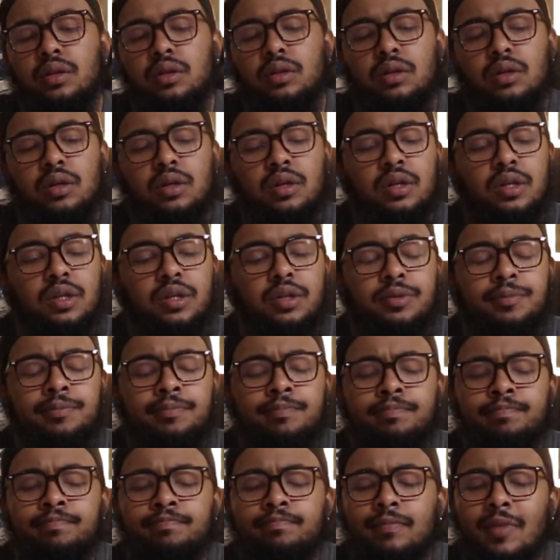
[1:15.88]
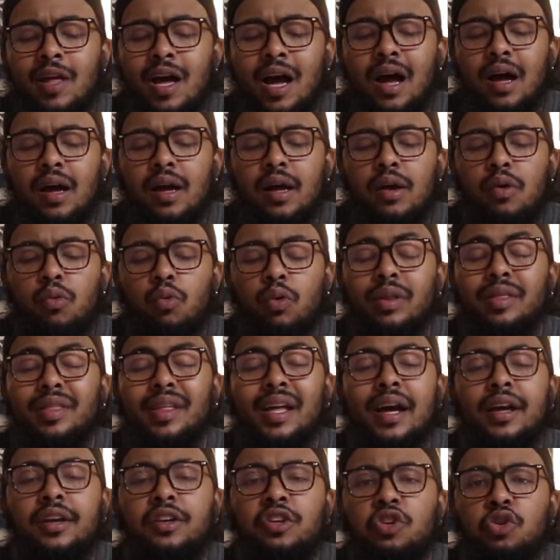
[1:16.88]
One
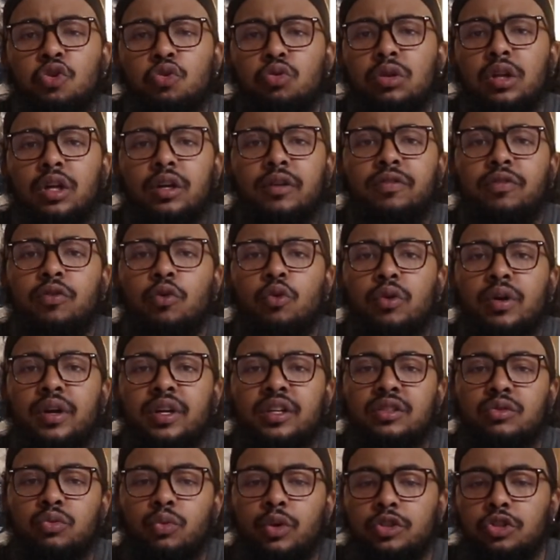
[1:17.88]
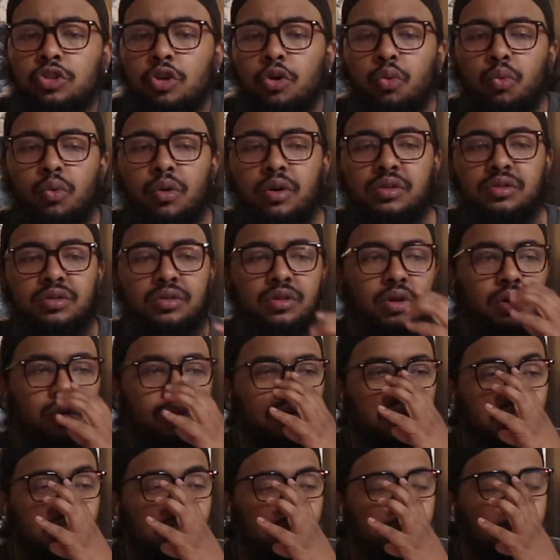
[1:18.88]
thing I do look for in Retro Ones
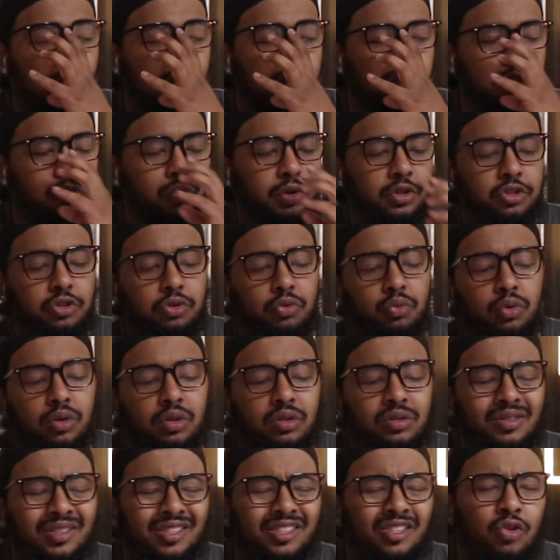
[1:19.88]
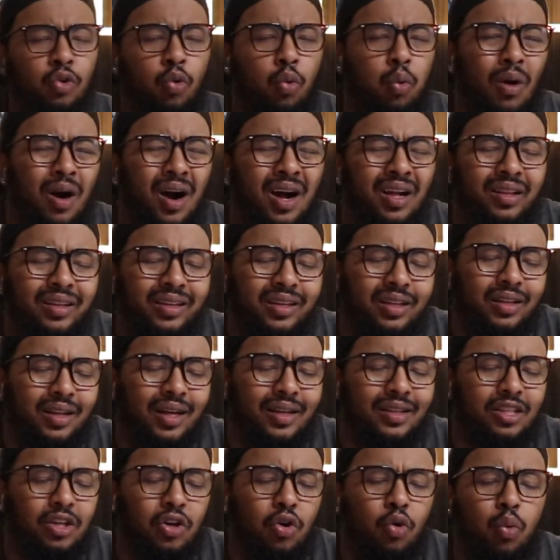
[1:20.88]
though, especially Retro Ones, is quality.
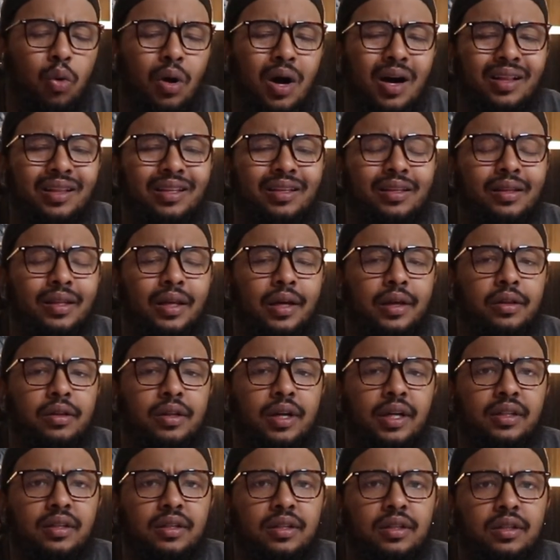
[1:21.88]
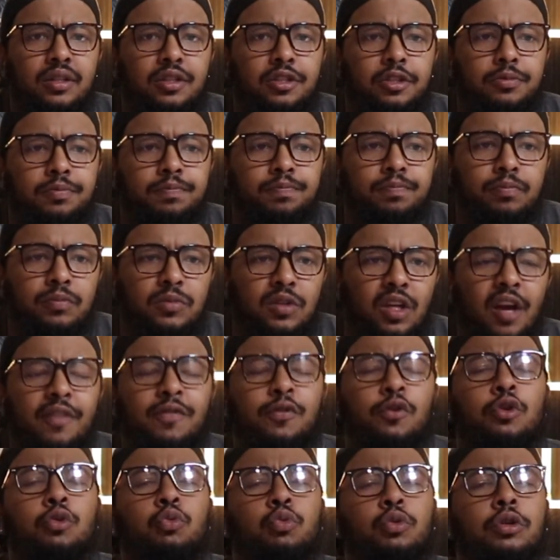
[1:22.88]
Like the quality leather, like if
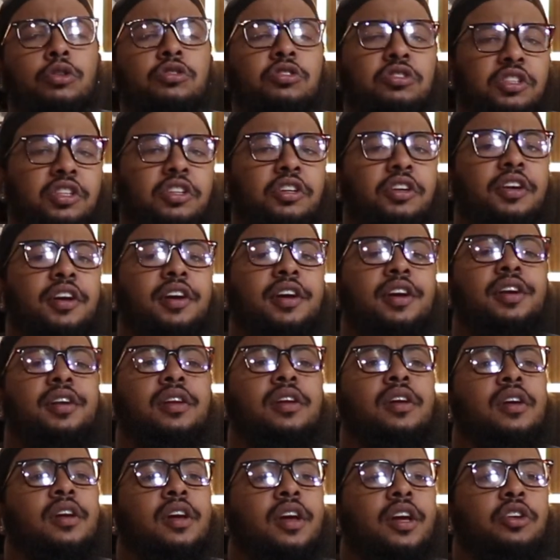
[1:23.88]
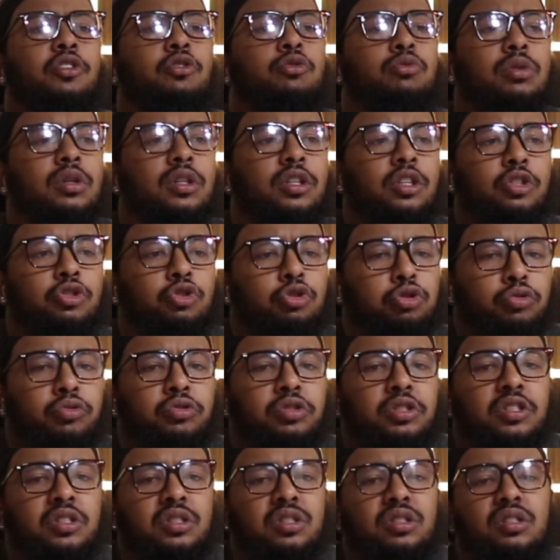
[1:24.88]
you're a real sneakerhead and you're really true
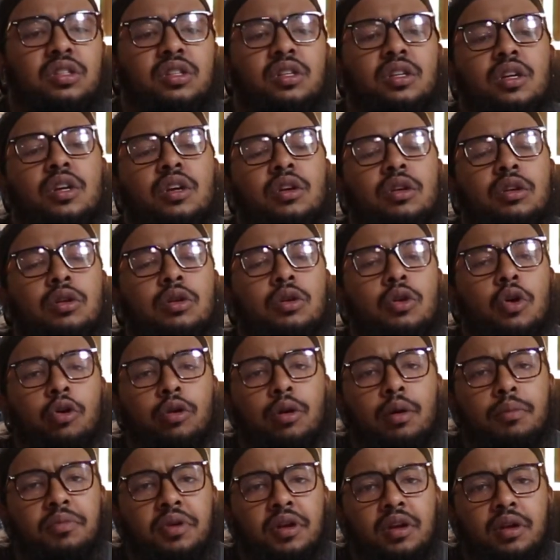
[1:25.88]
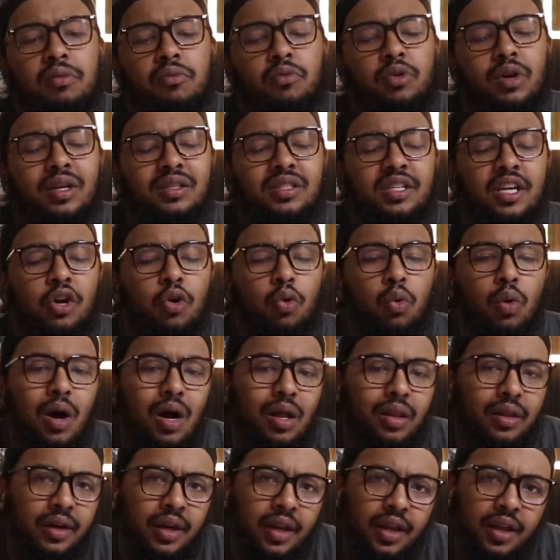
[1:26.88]
to this shit, you know what I mean when I say
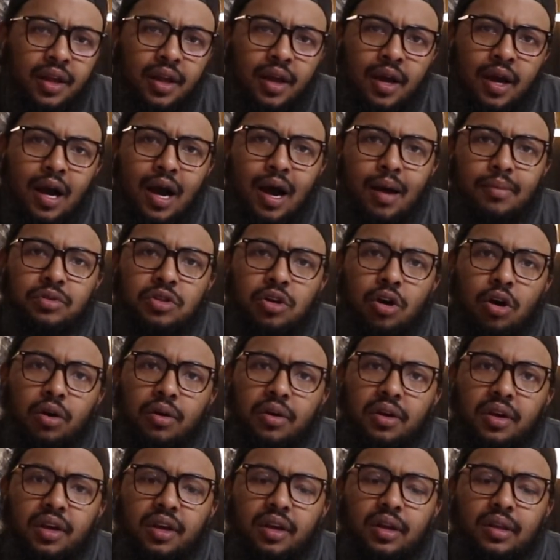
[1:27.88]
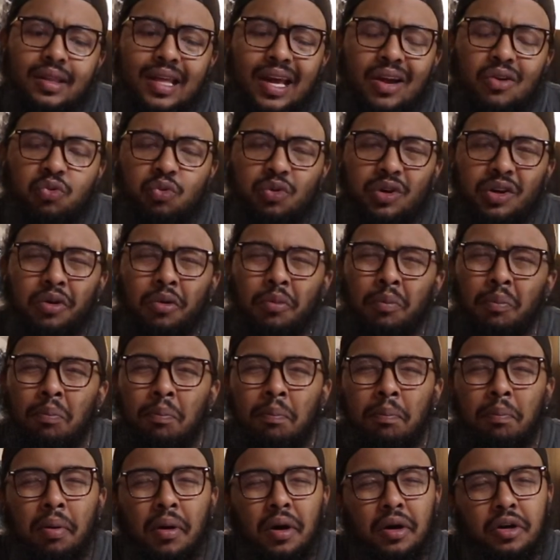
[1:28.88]
quality. I'm talking that real
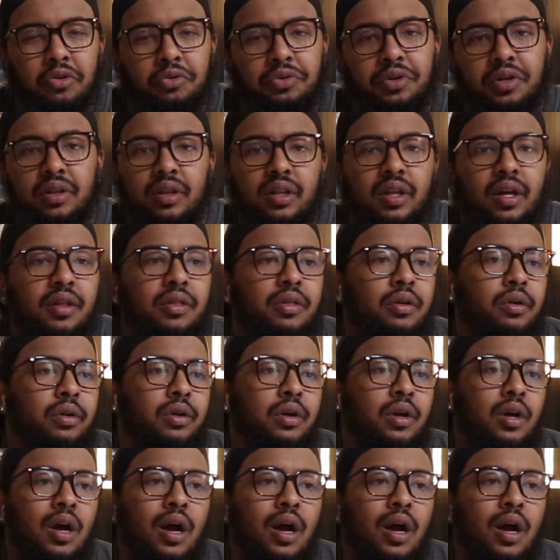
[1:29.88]
buttery leather.